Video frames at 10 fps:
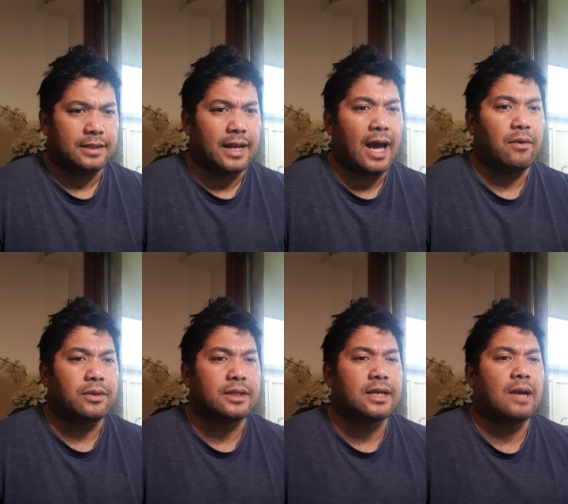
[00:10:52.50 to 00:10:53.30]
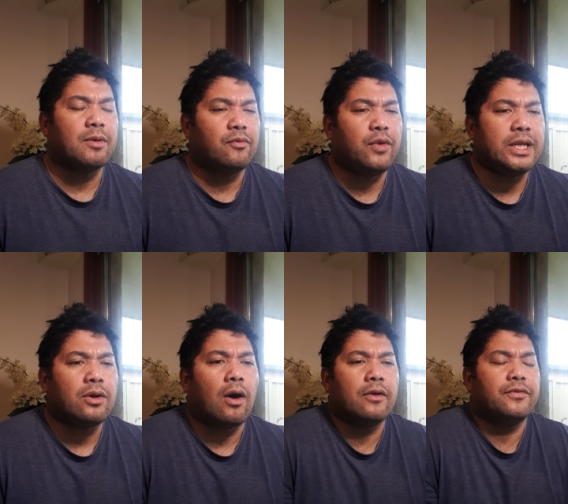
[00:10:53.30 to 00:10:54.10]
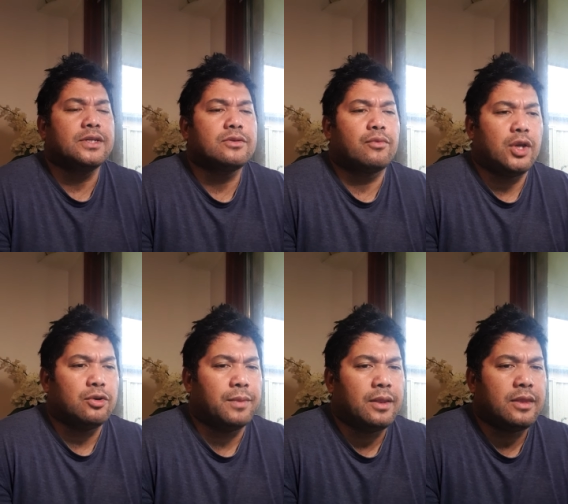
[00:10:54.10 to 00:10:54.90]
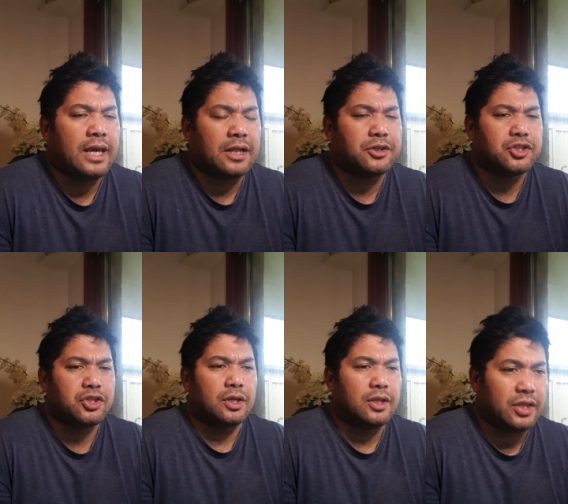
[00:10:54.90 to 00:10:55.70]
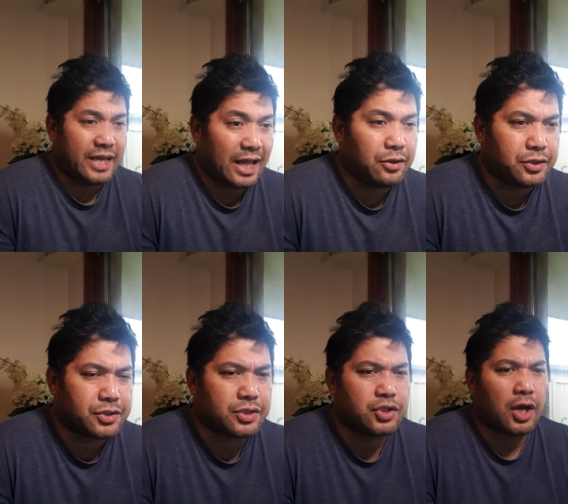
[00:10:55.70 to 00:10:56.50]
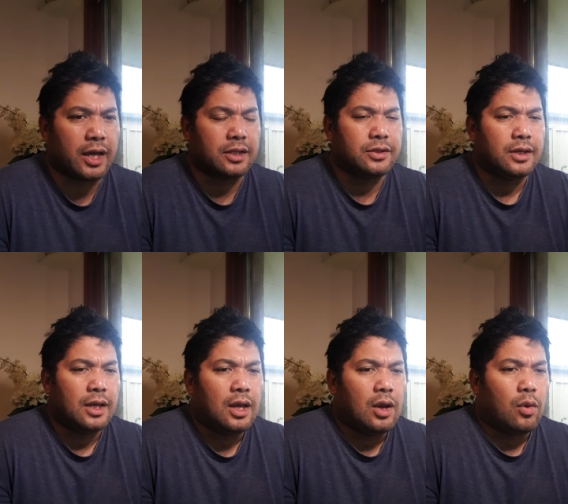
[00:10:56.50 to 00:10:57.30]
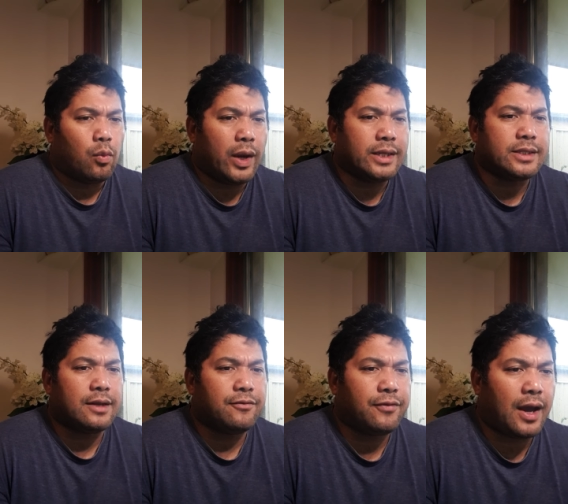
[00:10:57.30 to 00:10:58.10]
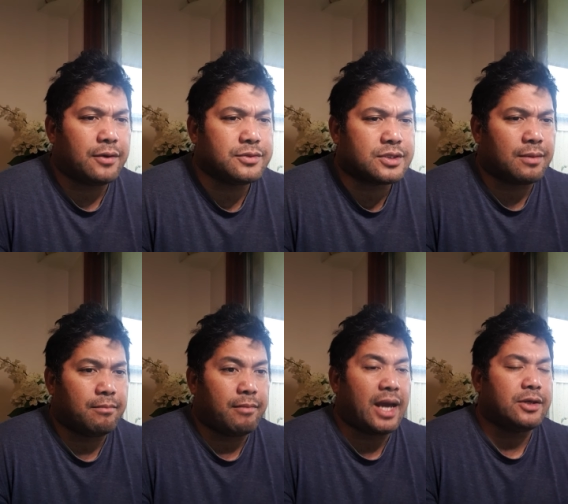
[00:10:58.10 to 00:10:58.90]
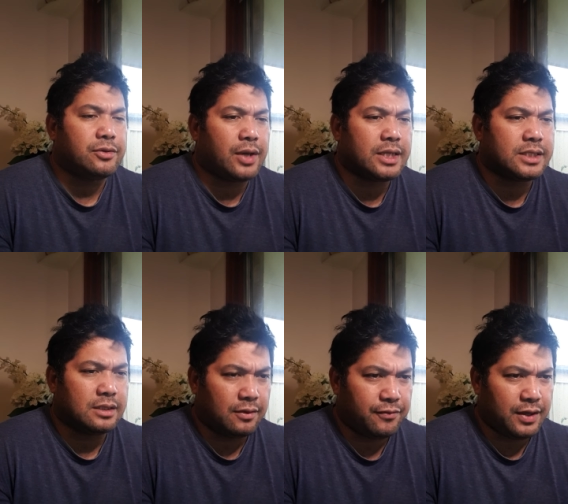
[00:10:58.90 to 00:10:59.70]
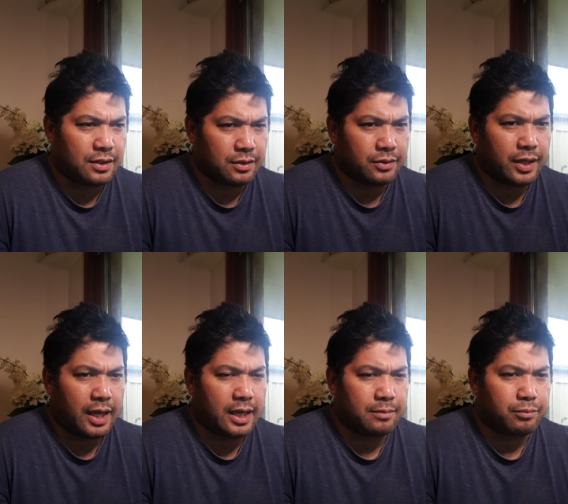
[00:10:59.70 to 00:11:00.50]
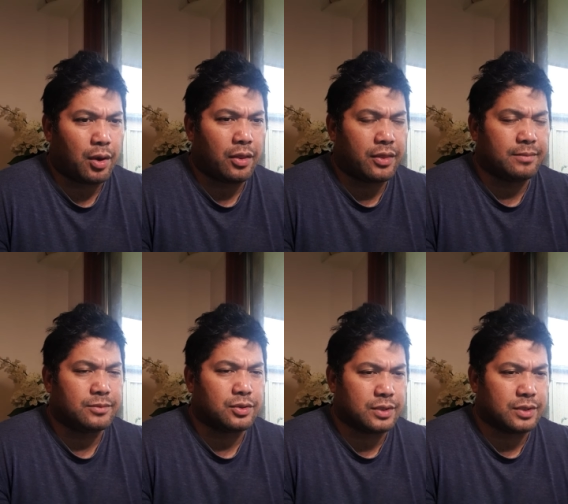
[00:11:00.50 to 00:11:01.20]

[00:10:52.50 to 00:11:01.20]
Now at the time of wheat harvest, Reuben, the eldest, the eldest child, went and found some mandrakes in the field and brought them to